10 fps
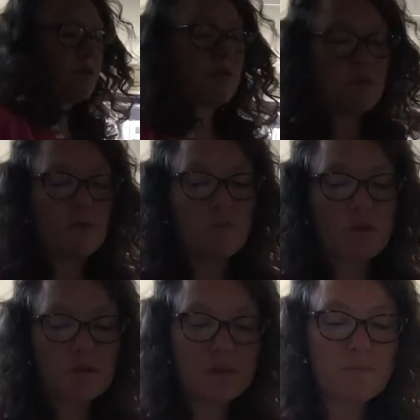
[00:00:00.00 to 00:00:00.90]
That when
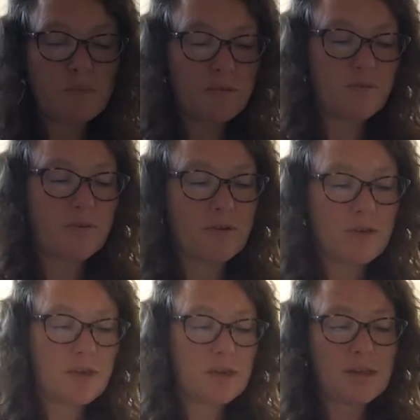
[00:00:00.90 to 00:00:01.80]
we simplify
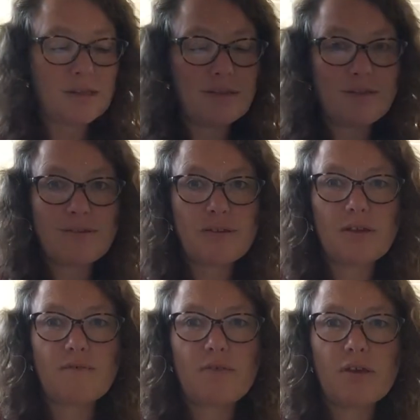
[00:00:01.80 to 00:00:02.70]
it, it doesn't
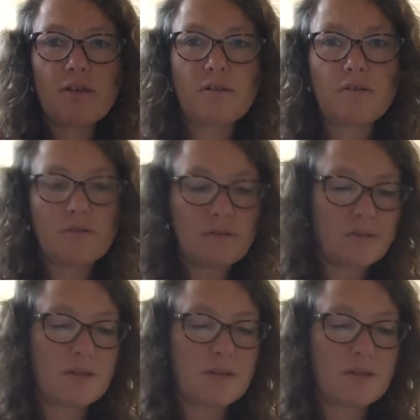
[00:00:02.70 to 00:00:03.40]
give it to us